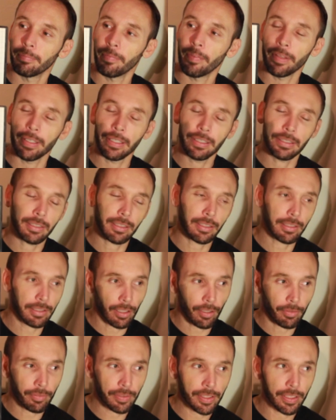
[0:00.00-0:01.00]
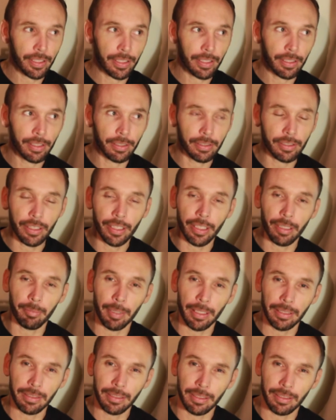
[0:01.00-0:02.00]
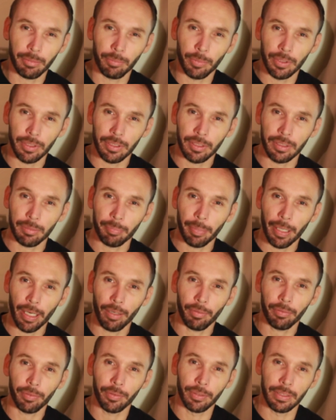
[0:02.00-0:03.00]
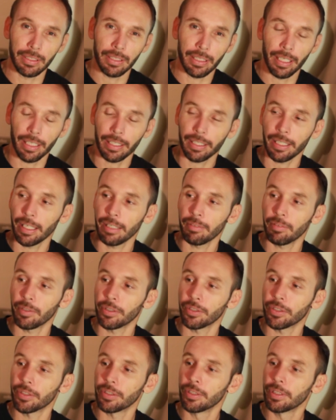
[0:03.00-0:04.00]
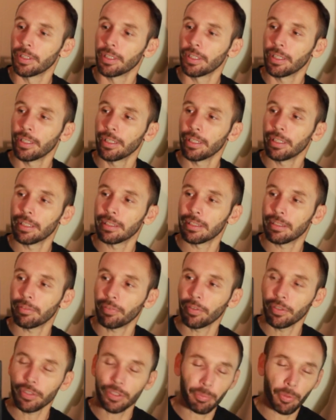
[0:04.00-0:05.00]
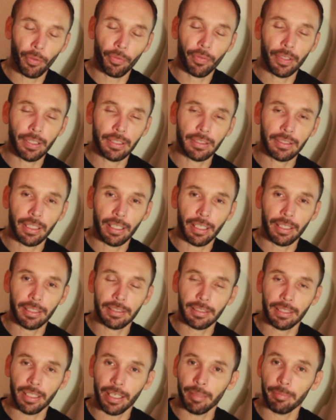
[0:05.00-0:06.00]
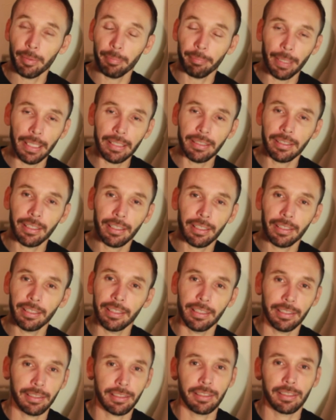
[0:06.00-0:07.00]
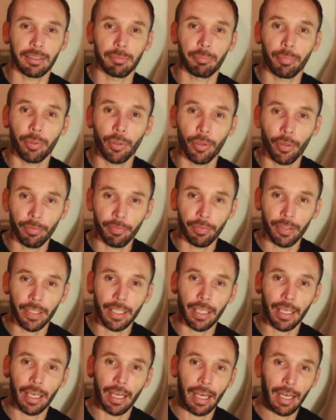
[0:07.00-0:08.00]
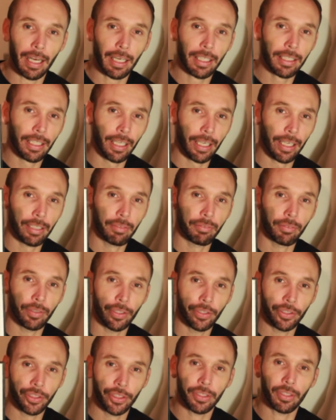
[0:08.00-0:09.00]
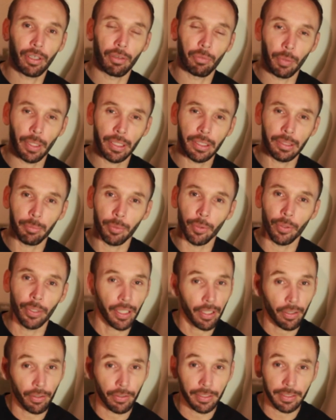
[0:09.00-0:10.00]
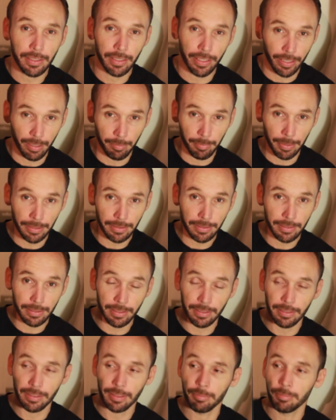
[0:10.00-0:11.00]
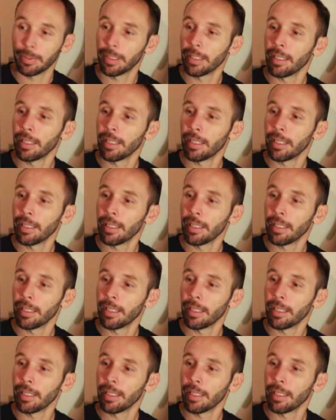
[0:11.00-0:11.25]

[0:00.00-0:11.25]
things, obviously the Sega Master System wasn't as powerful as the arcade version. There's a few small things that aren't the same, but basically this is a perfect arcade version of Wonder Boy on the Sega Master System.